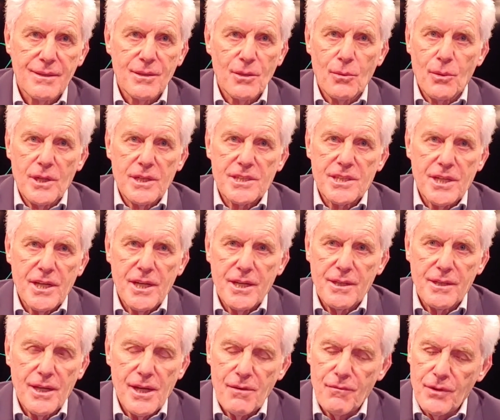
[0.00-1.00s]
You will
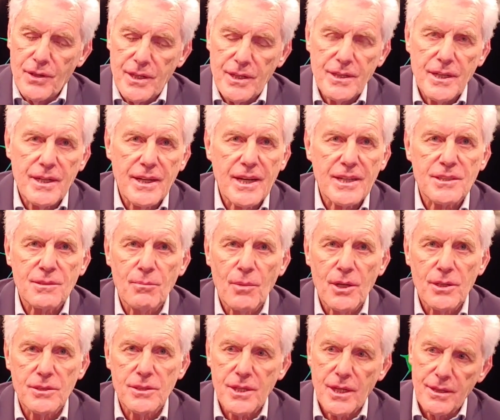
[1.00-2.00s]
see even in the next
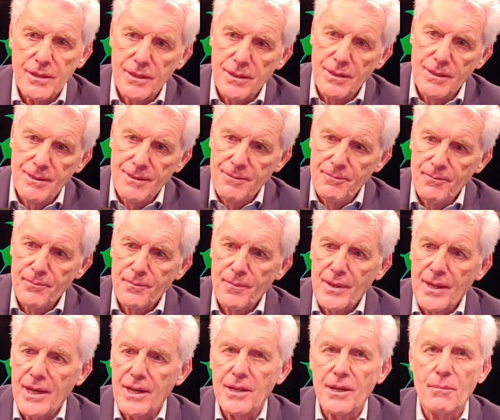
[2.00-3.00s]
months and
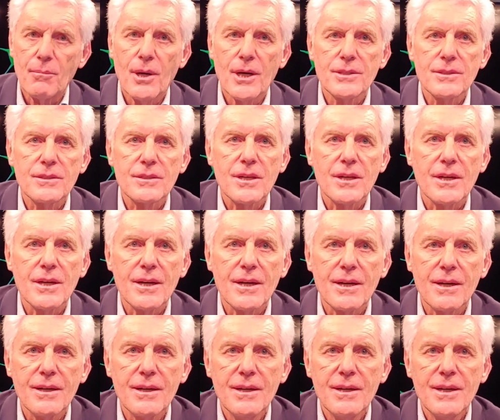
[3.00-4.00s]
in a month
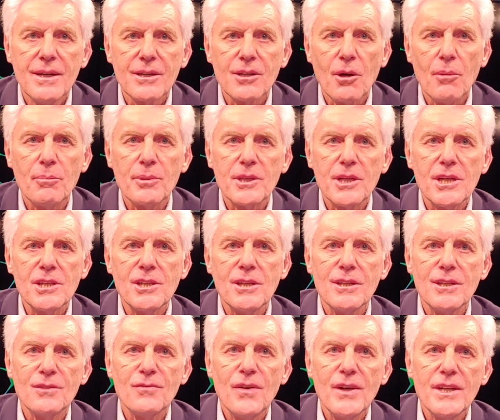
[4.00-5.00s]
uh,
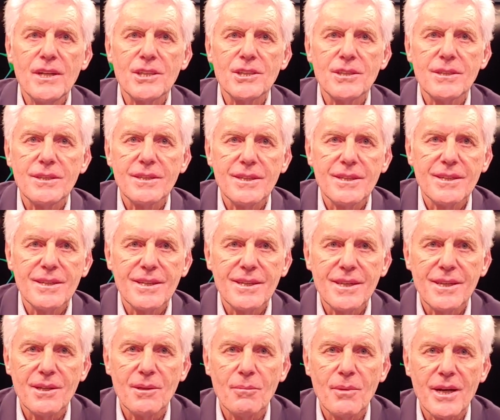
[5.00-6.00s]
competition is finished
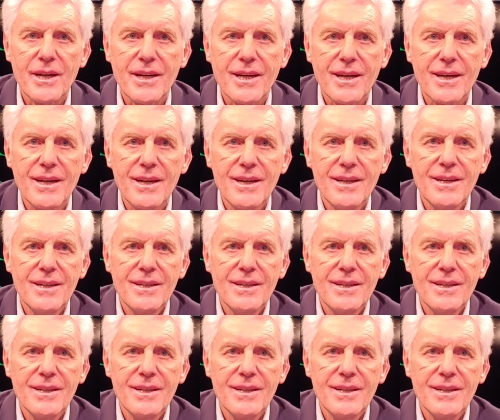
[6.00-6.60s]
in America.